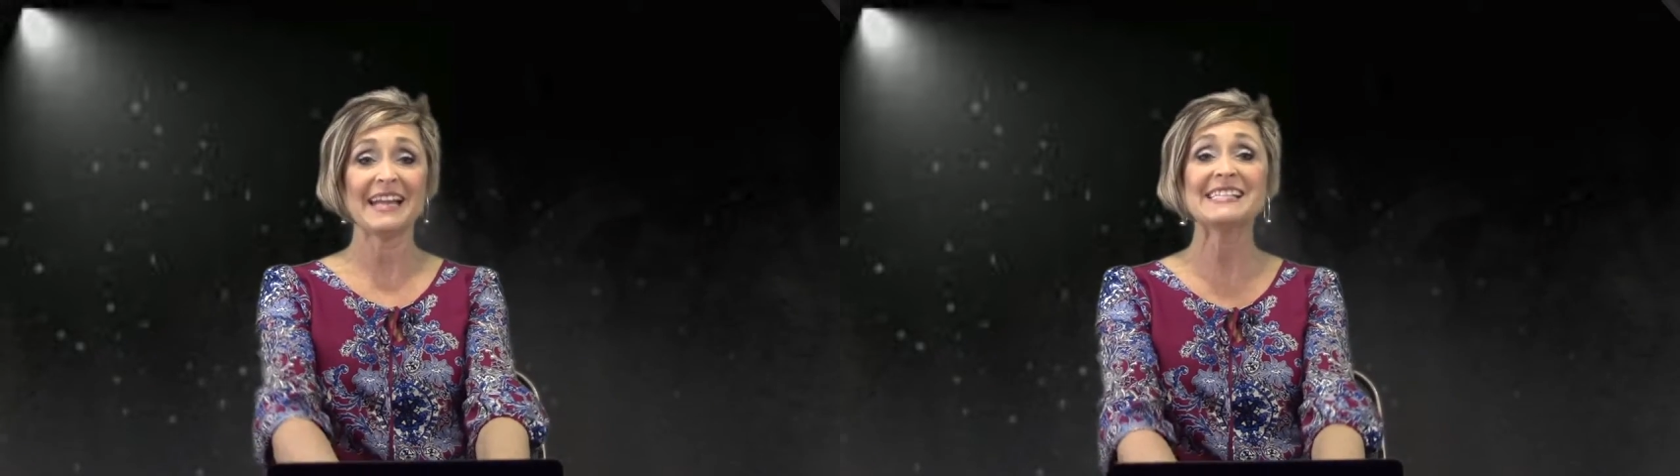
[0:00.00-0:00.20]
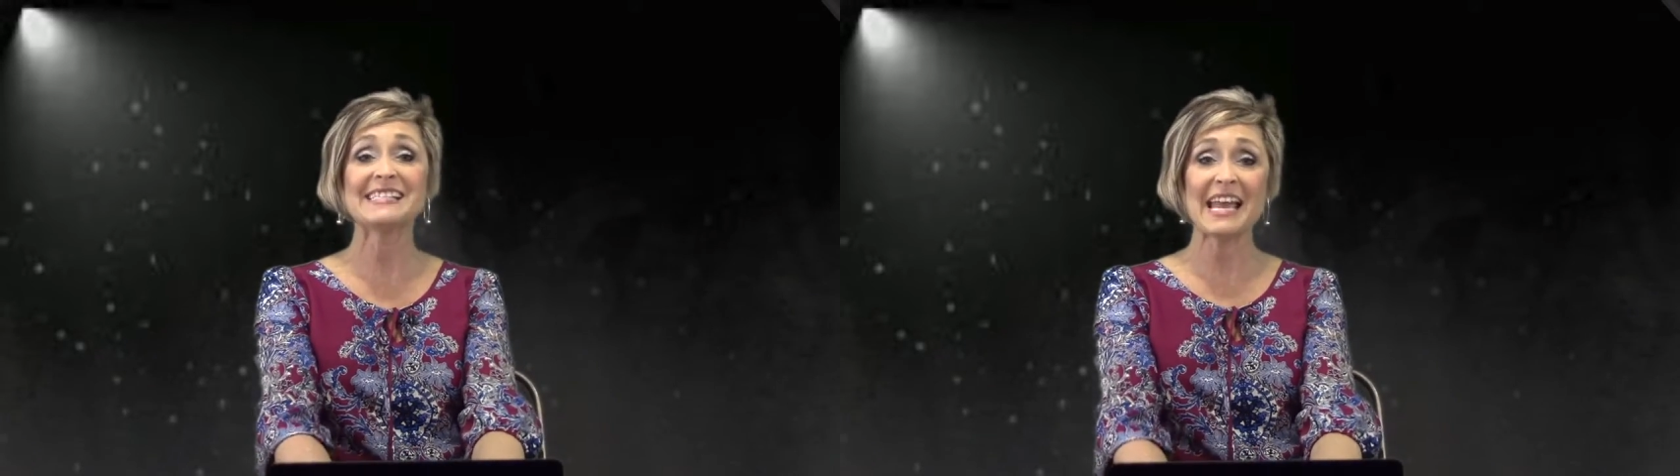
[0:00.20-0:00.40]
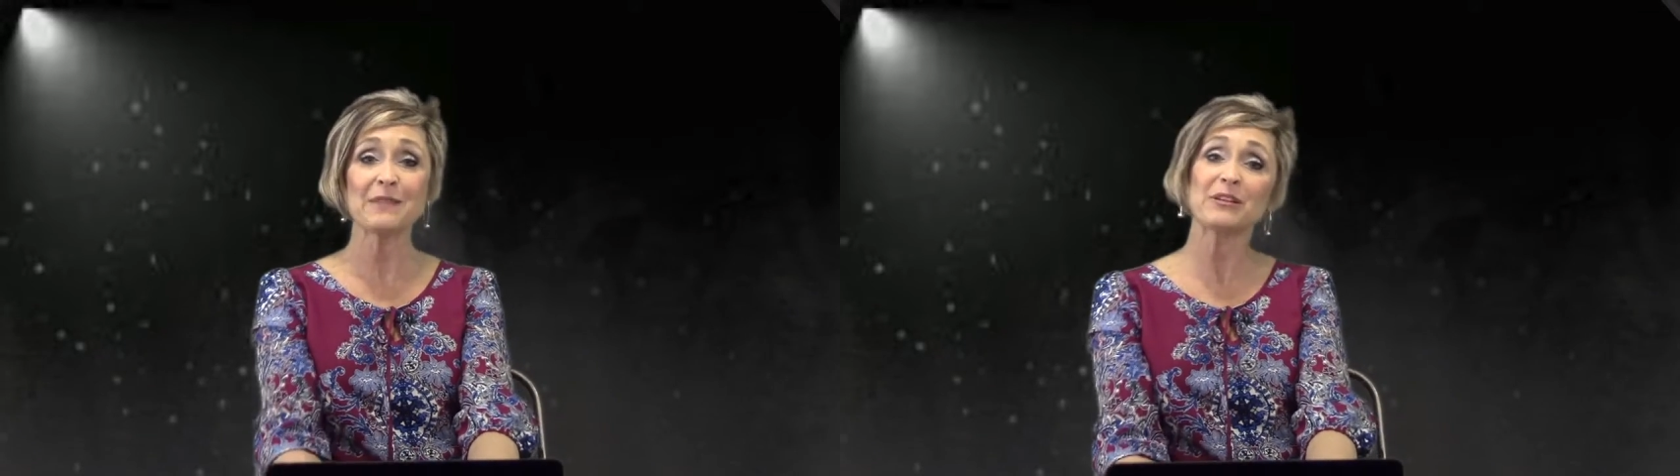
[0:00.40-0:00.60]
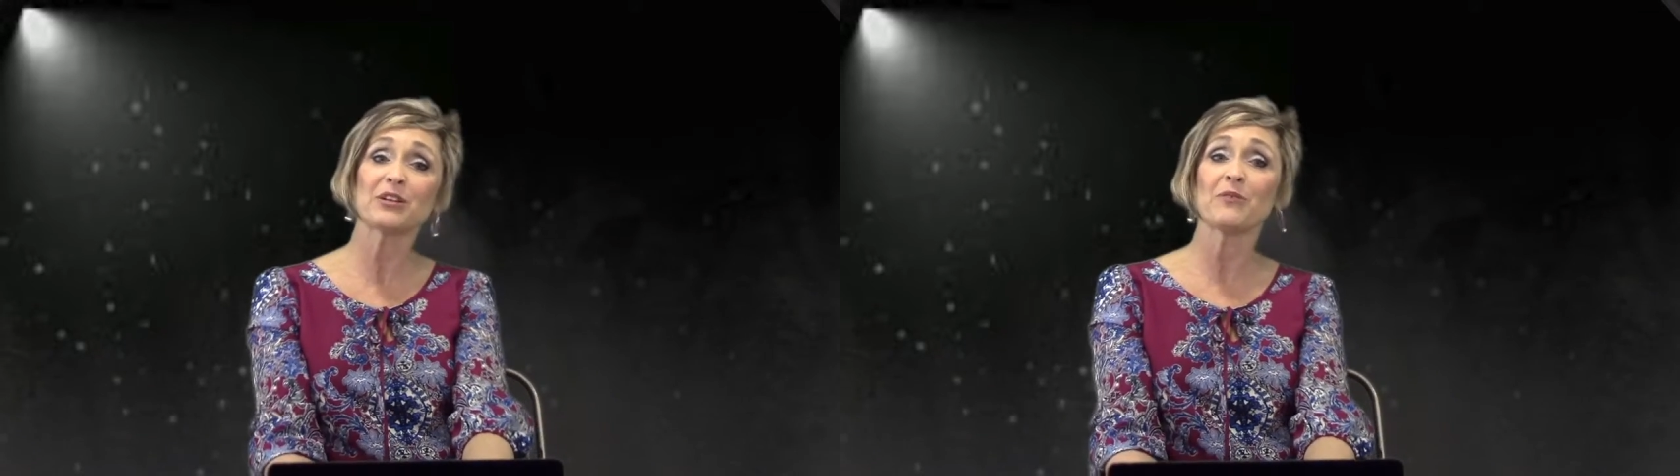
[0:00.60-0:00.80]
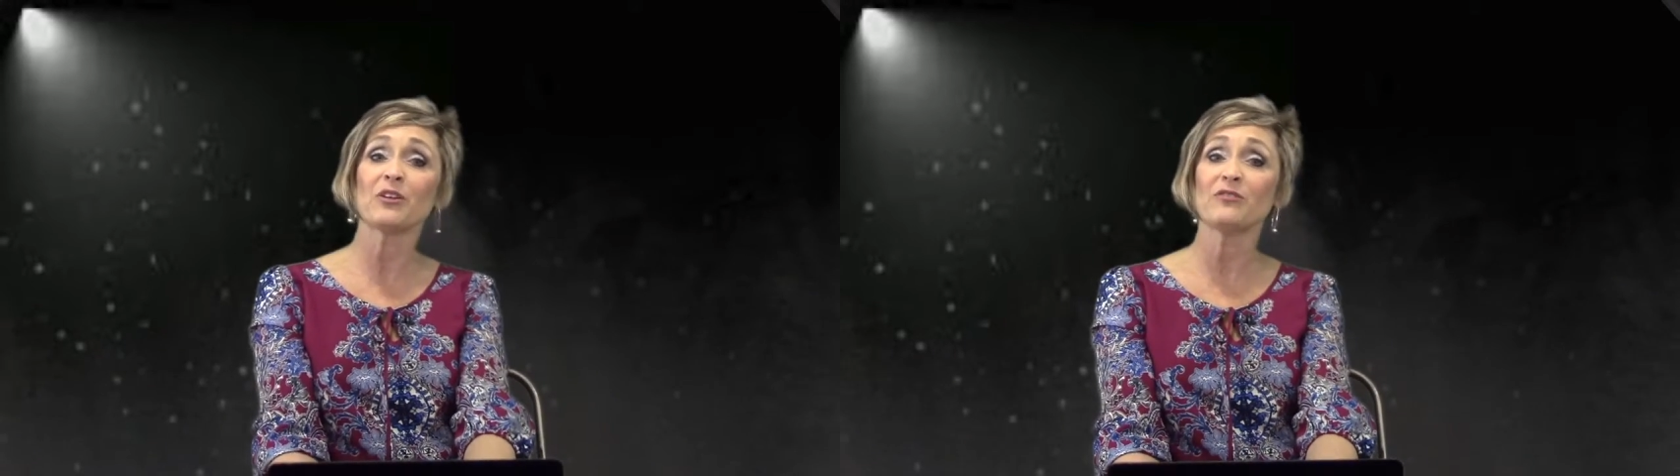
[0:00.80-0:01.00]
examine
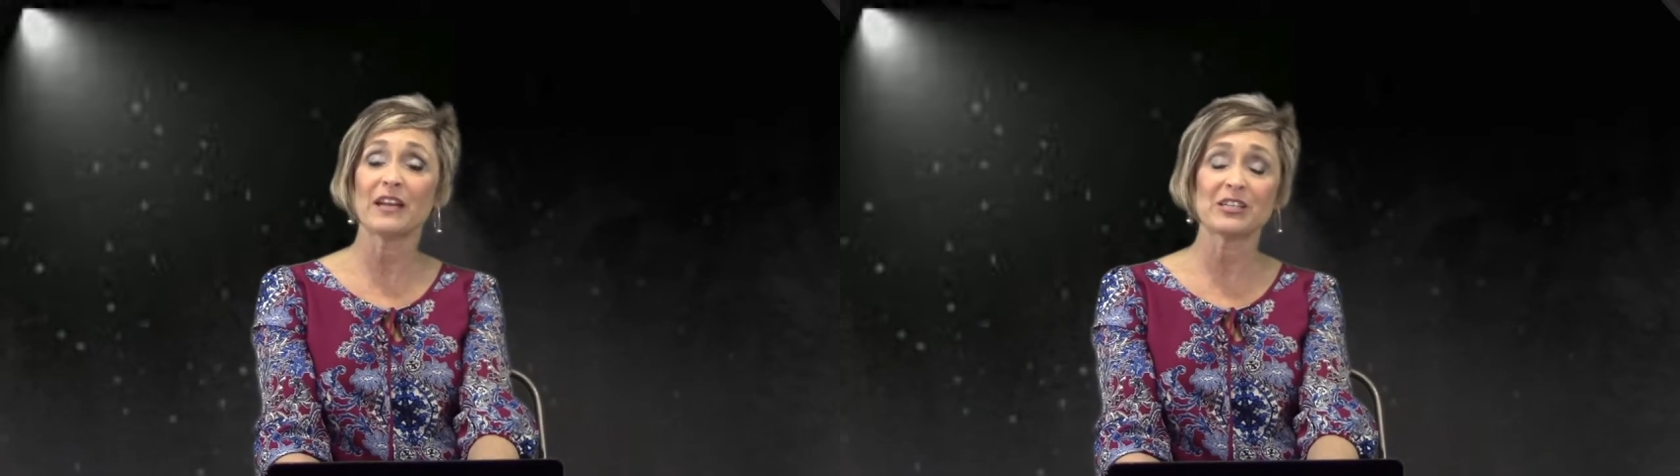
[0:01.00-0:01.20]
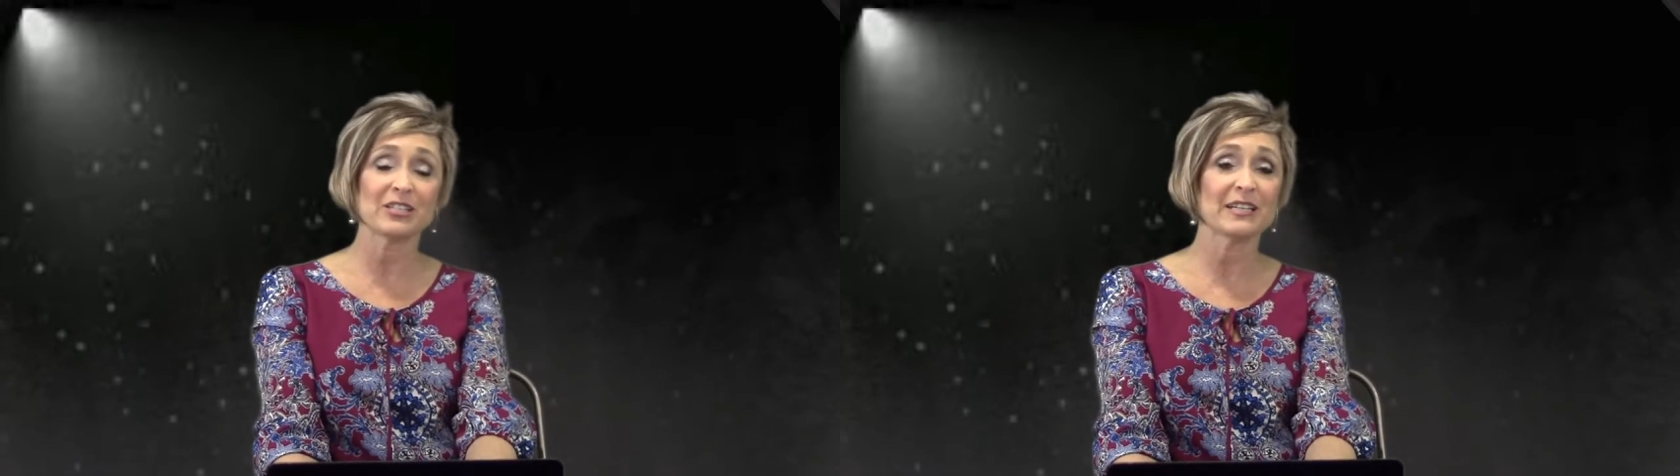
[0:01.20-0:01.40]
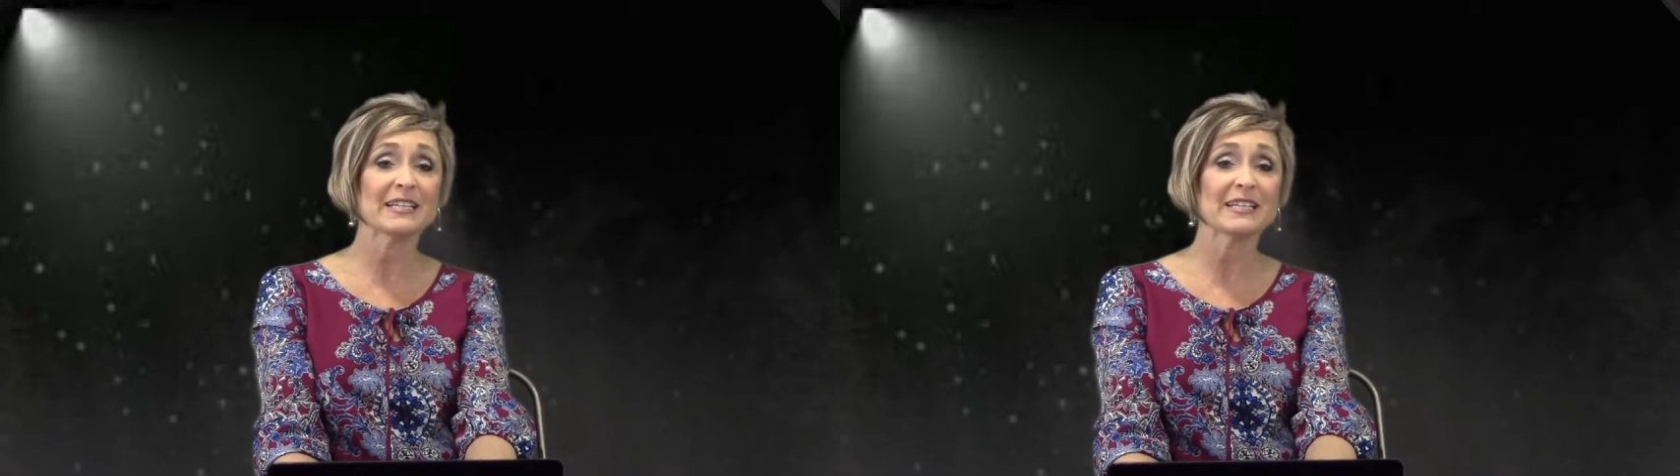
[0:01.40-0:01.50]
your motivation